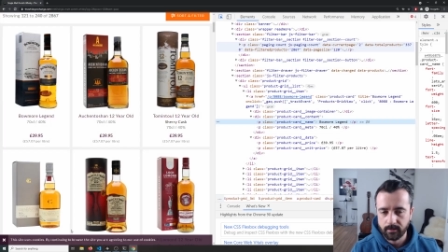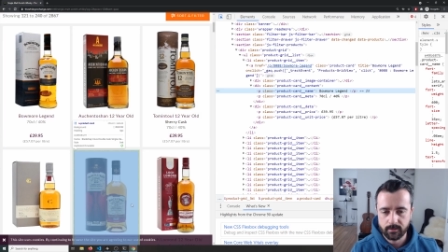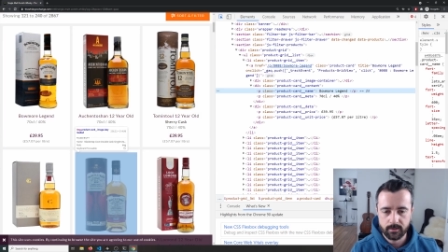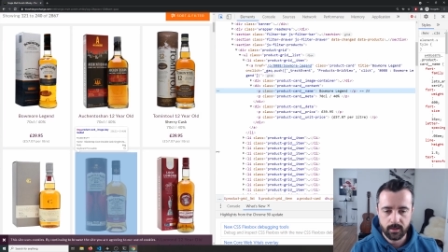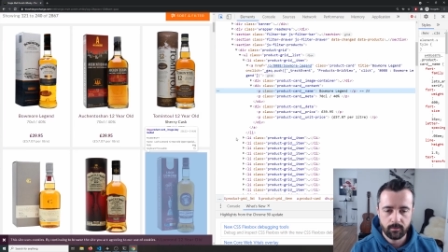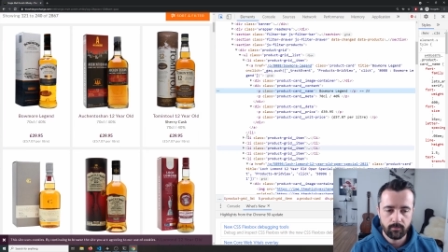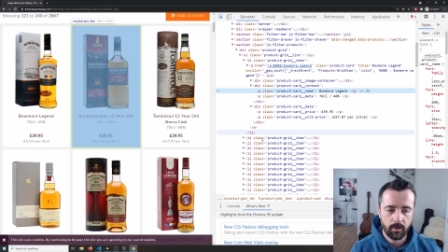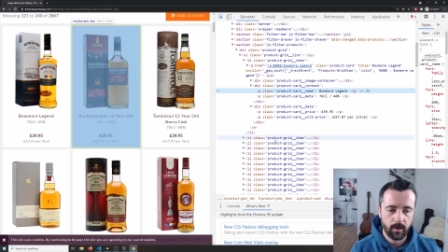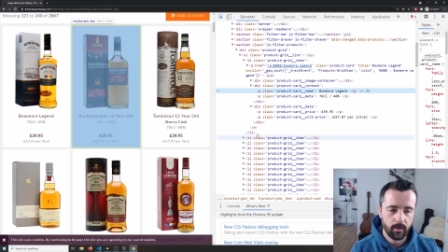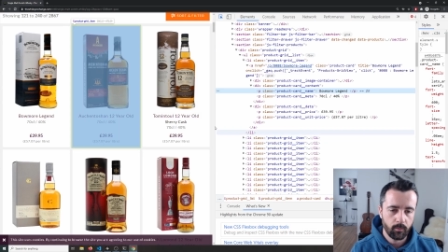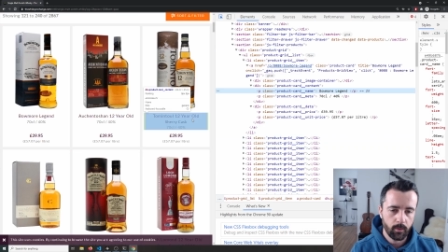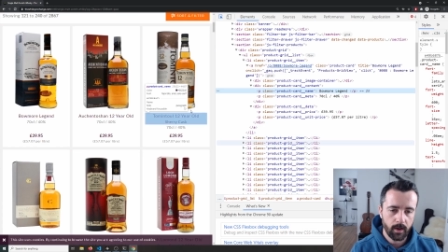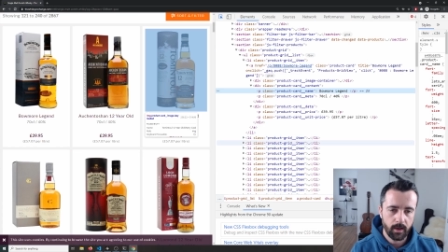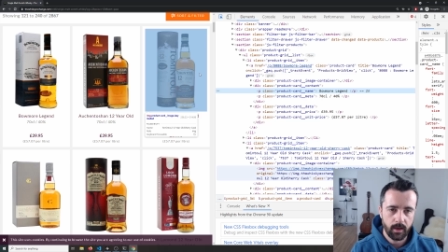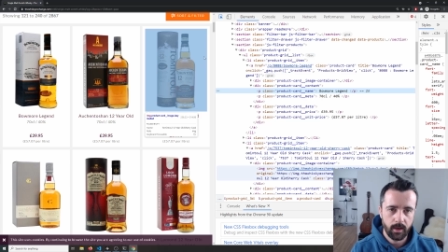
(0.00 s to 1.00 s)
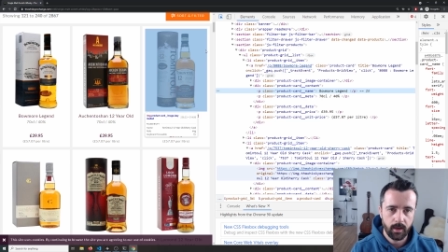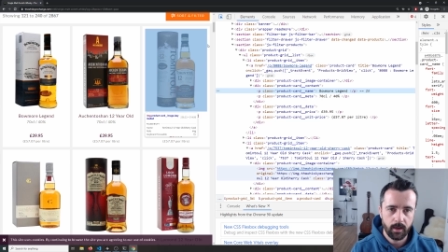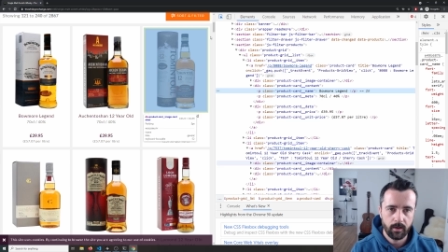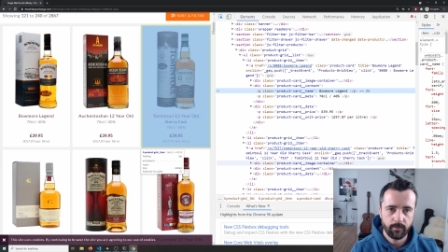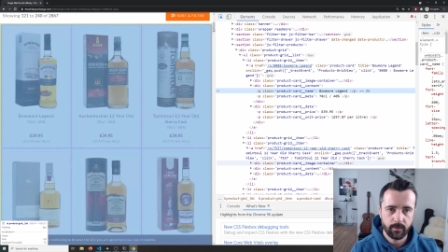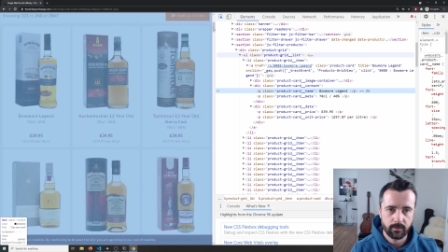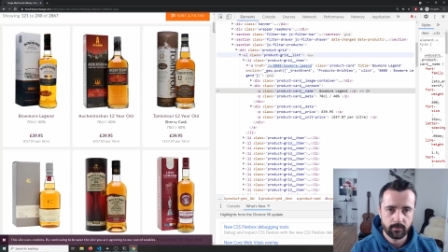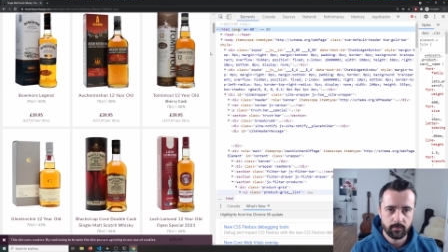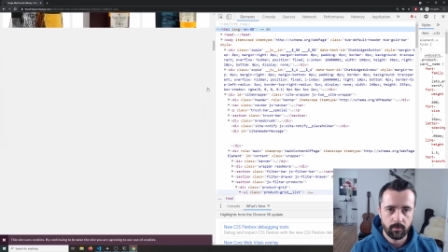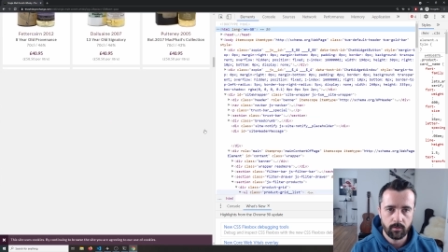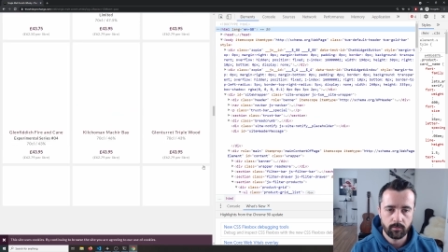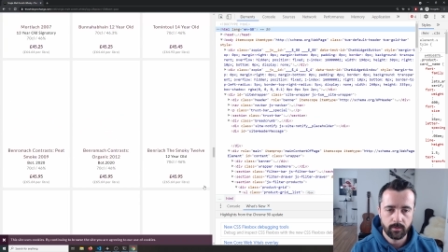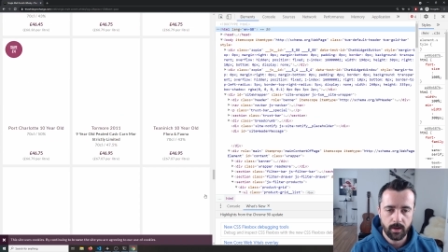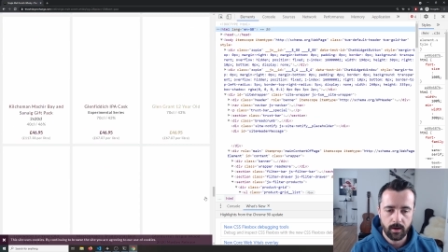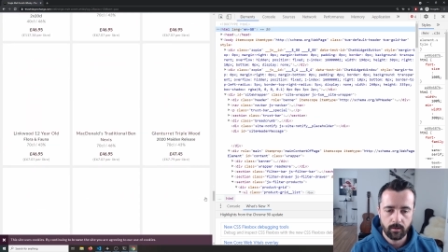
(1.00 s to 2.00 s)
see right away here, if I
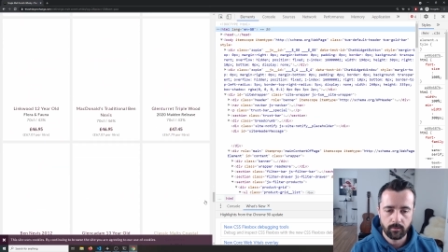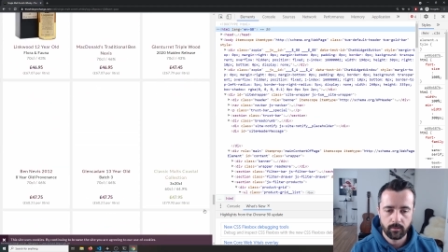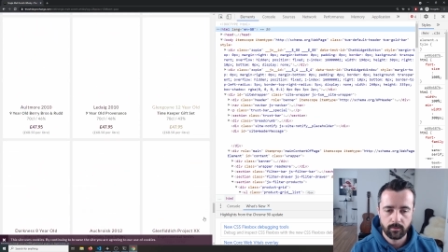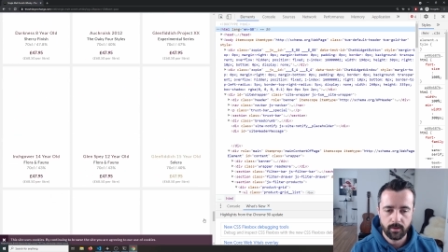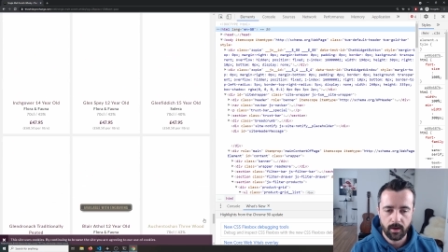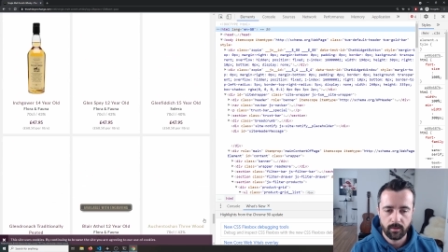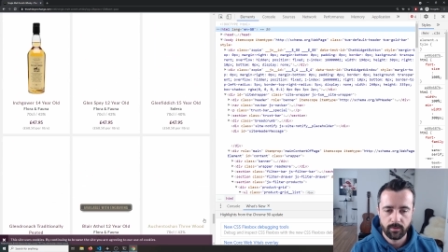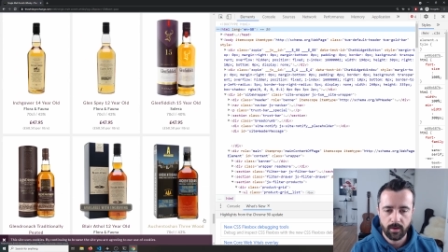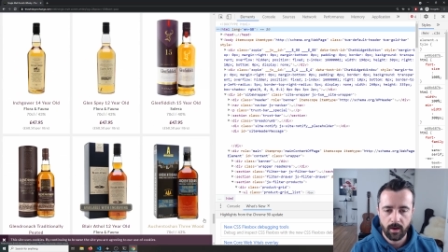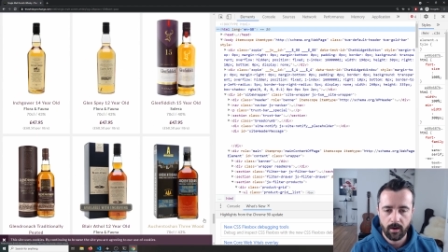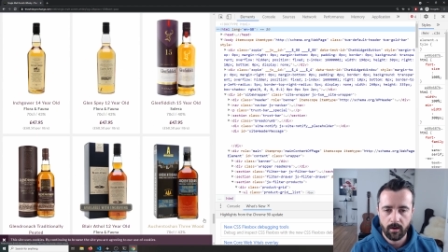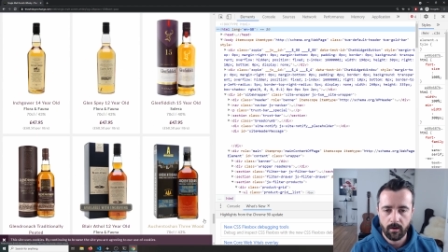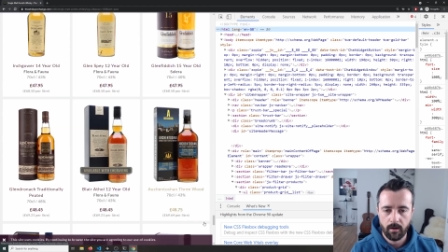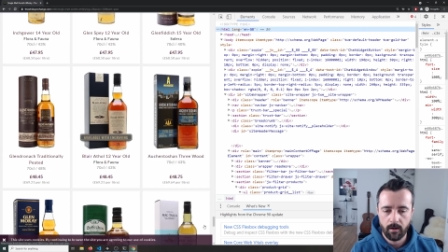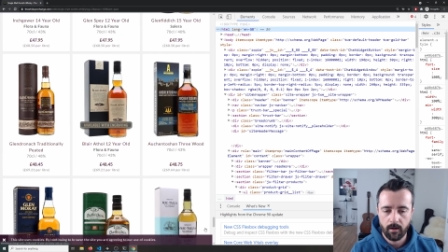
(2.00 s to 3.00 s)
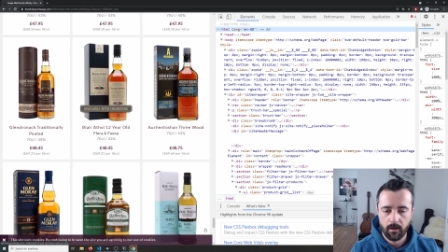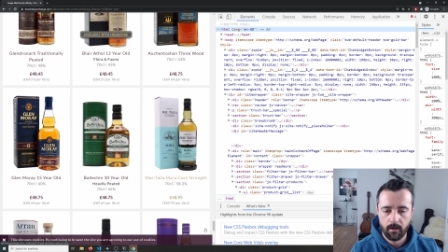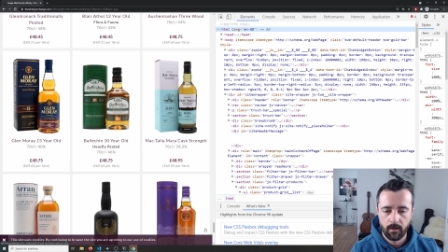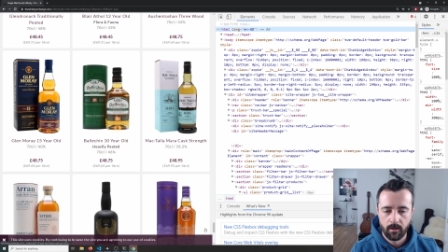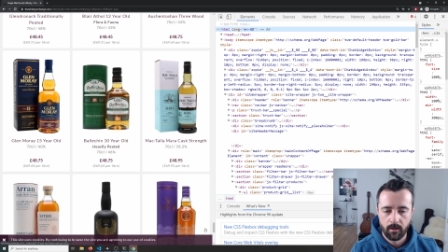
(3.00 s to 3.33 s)
scroll down, that there are